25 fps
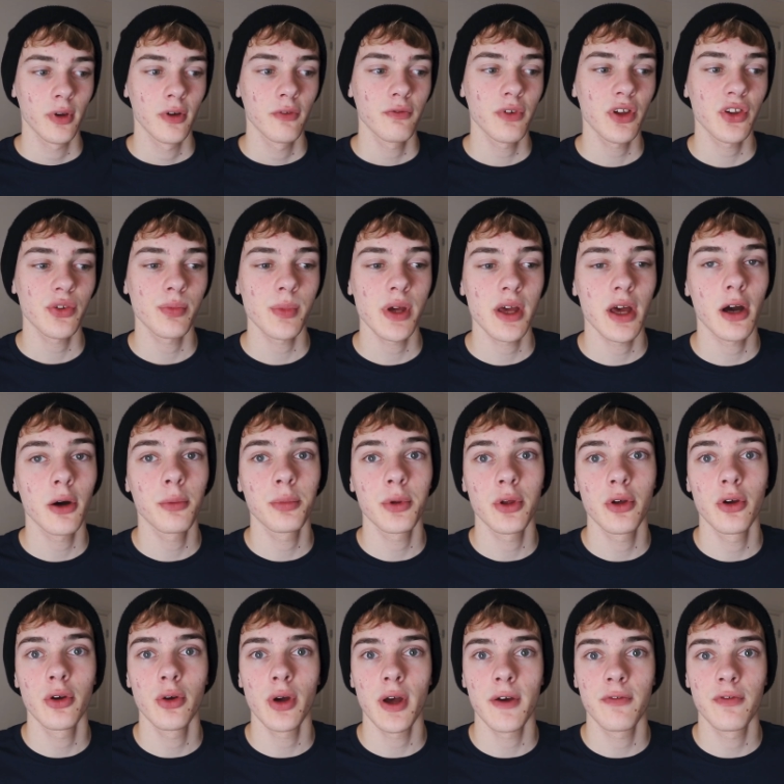This may help
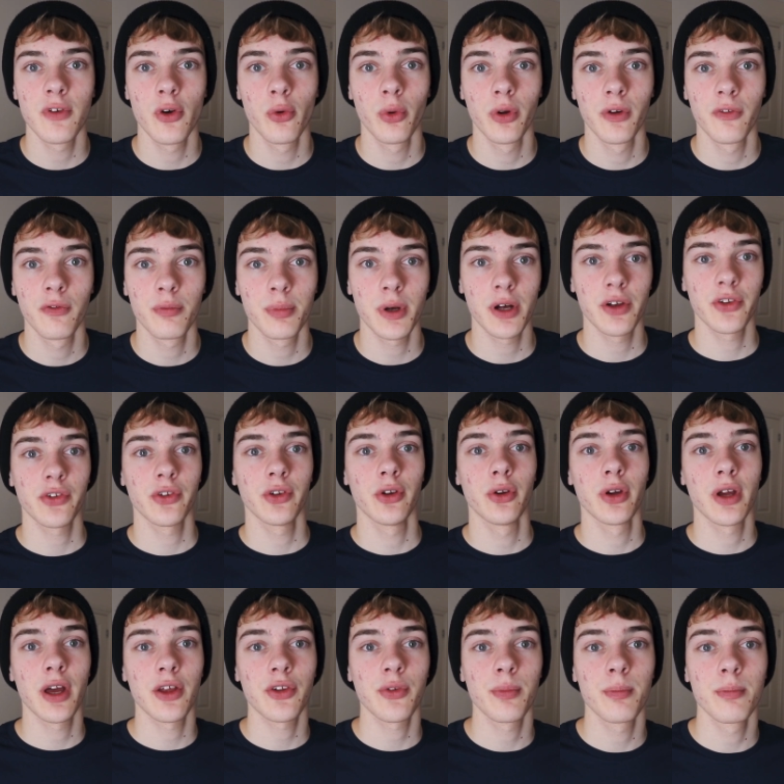you if you're one of the person who
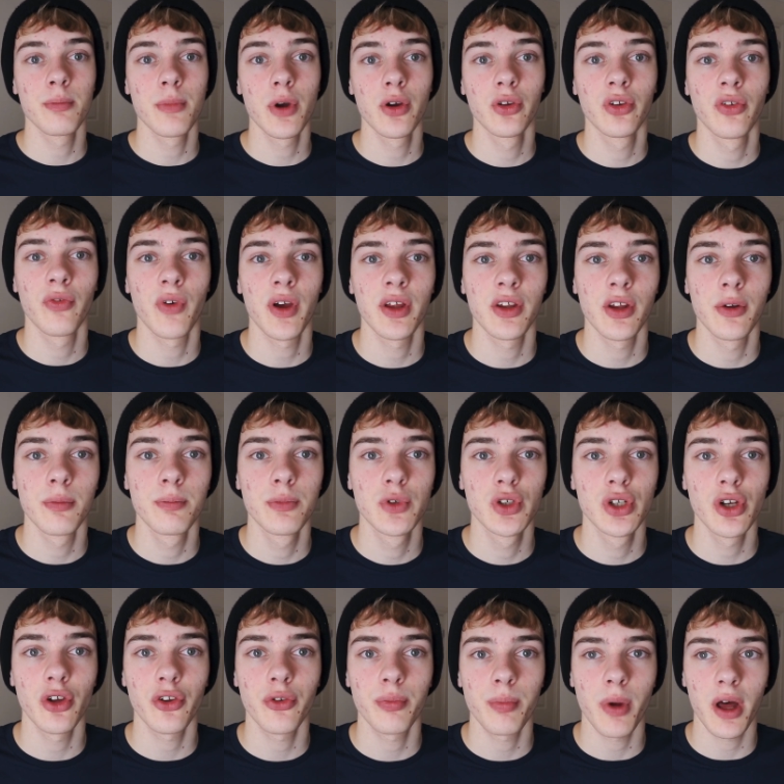gets motivated
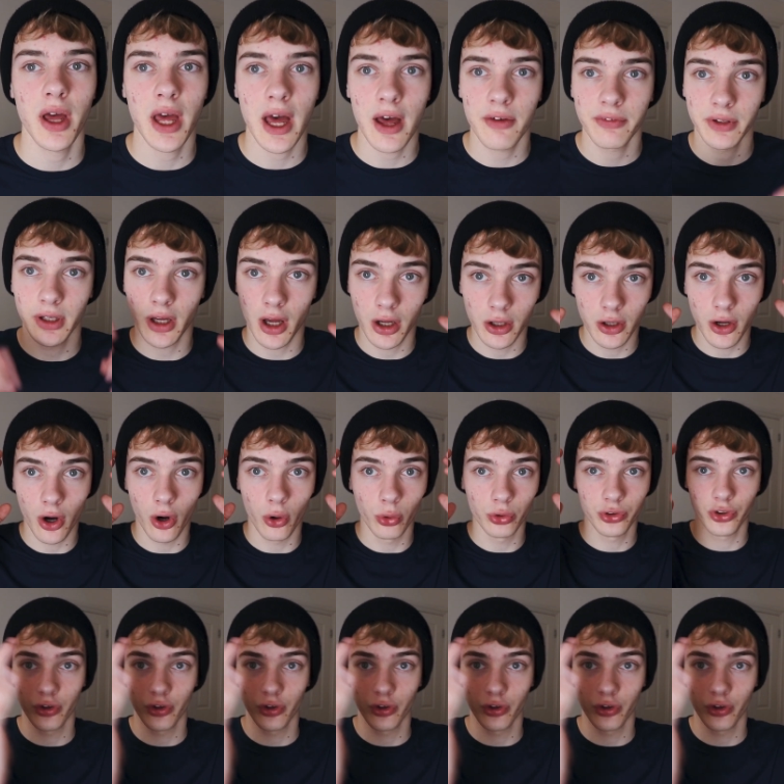just by having a goal